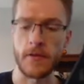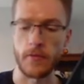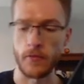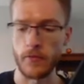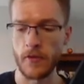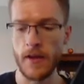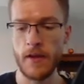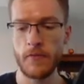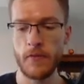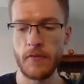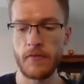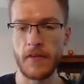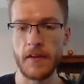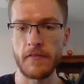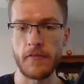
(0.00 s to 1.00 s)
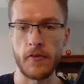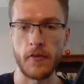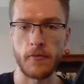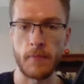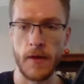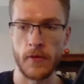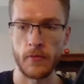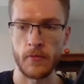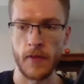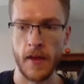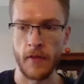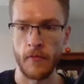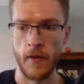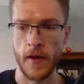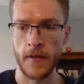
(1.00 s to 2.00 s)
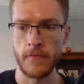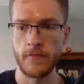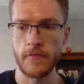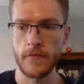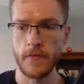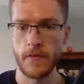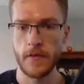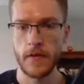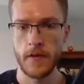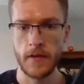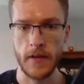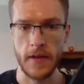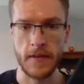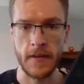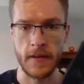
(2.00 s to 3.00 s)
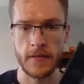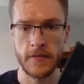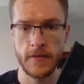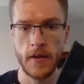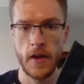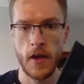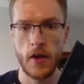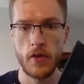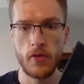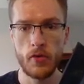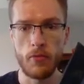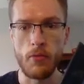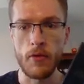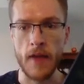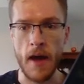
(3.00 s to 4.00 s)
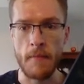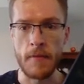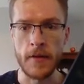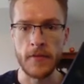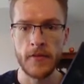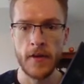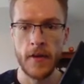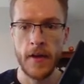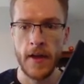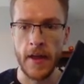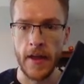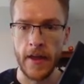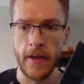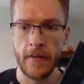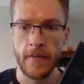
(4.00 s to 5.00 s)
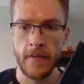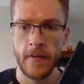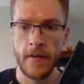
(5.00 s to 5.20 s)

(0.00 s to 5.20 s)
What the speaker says: So now if we flick through the specials here, right, like this, normal damage here.